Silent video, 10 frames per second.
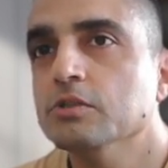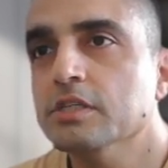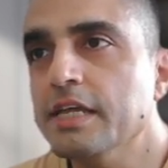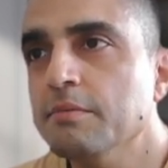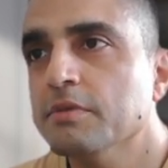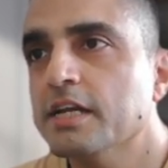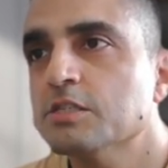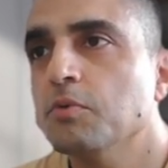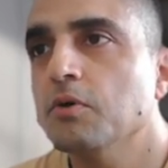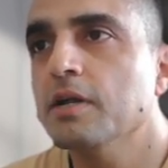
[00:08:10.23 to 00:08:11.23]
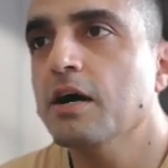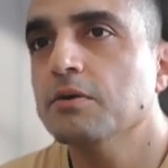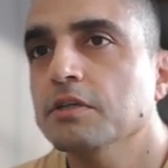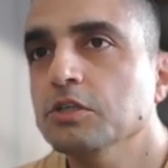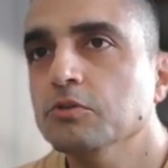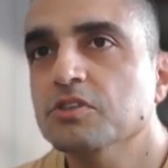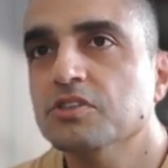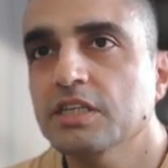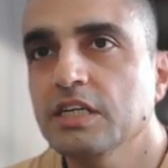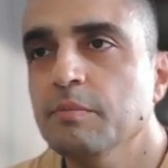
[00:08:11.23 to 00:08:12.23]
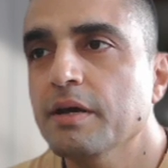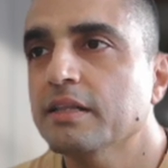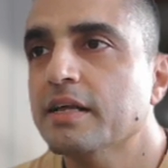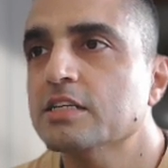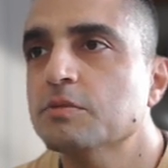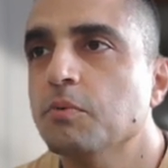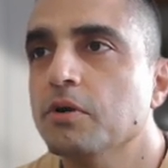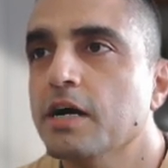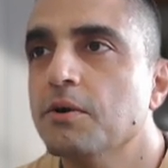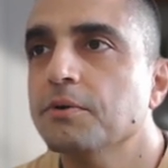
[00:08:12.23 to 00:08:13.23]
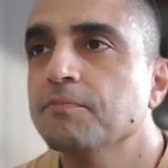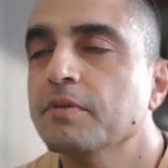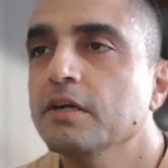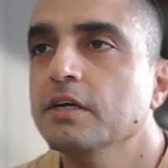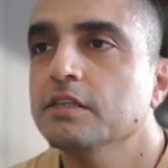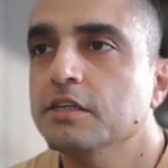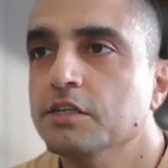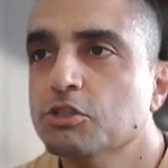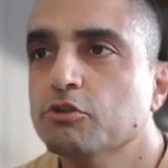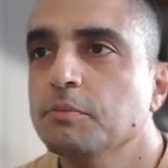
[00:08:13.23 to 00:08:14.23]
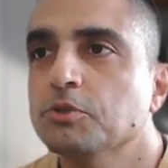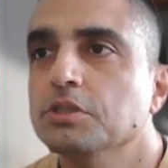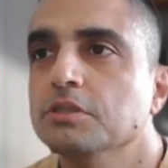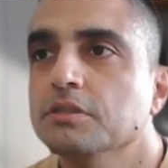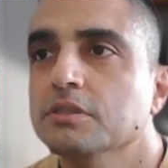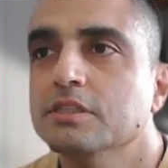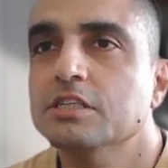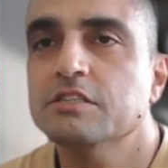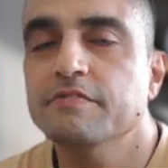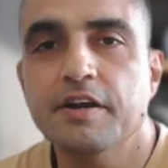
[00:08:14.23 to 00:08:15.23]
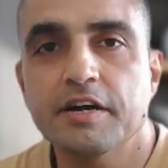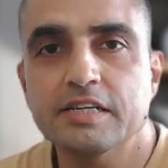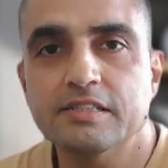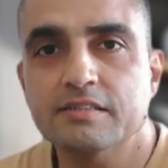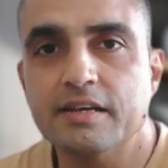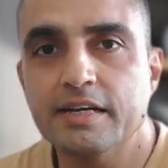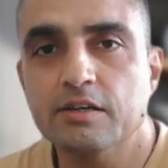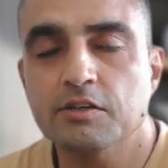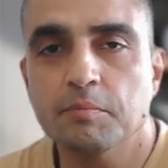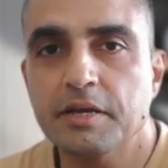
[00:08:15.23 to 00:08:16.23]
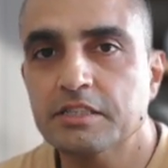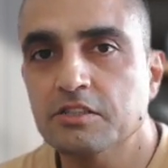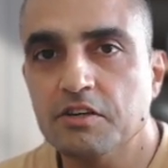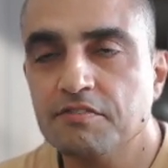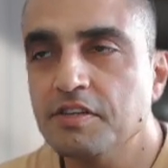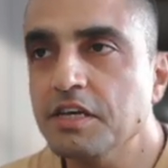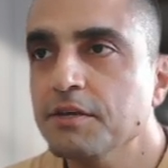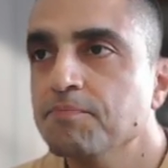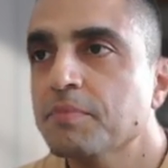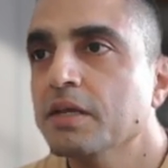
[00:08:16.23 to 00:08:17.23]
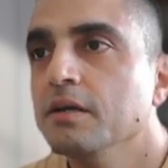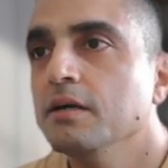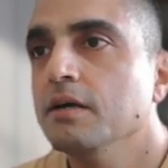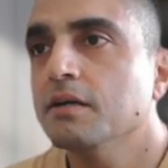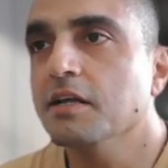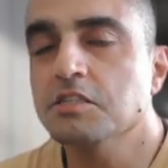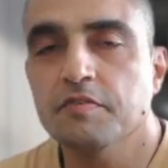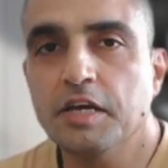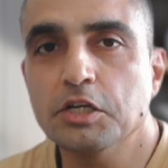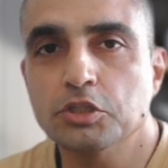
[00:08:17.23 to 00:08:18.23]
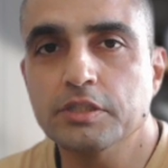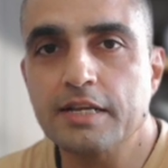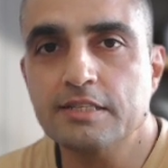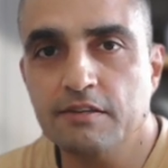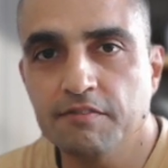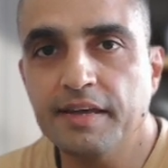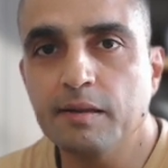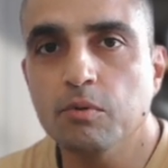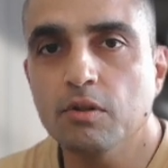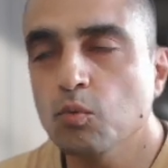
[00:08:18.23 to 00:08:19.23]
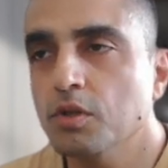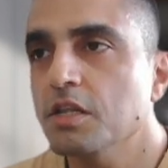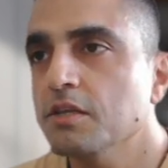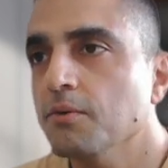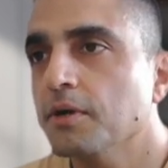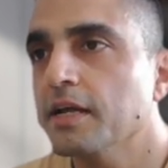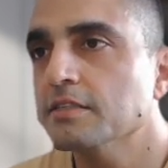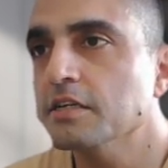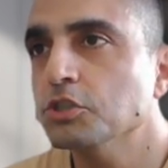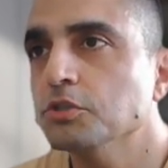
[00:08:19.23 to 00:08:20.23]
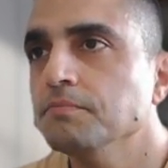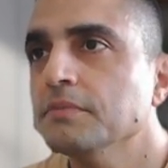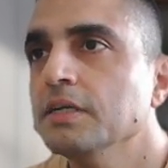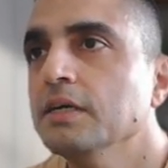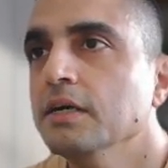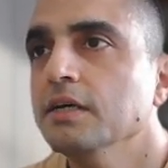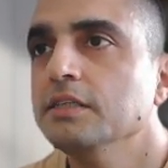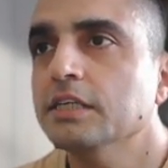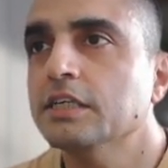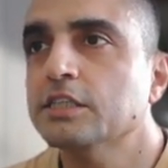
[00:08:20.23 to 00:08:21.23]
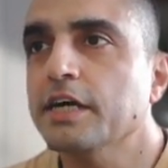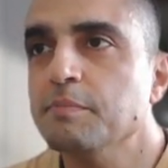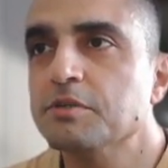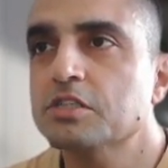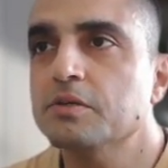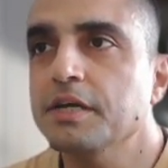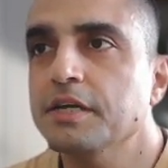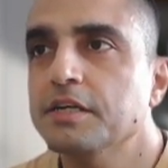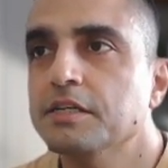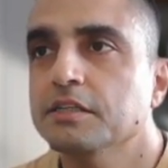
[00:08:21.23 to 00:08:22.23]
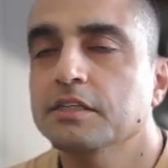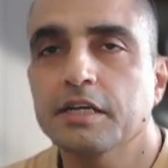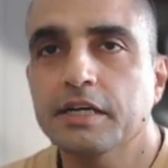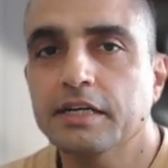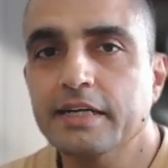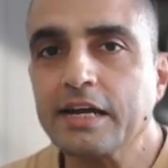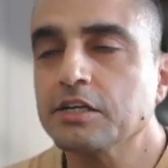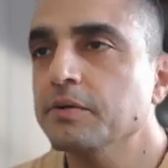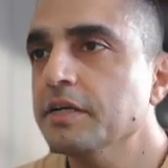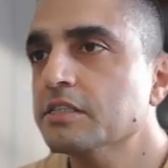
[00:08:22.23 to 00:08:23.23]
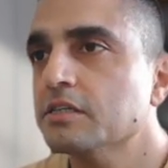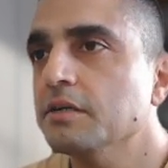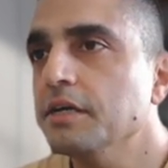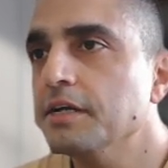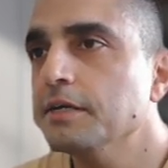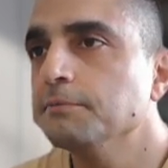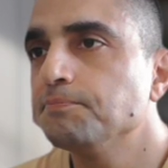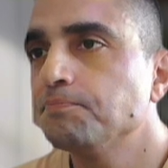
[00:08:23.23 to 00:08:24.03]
username that is pulled out, the user's email that is pulled out, the description, the severity is assigned on the basis of the classification that is available within the organization. Ticket type is created, the ticket category is created.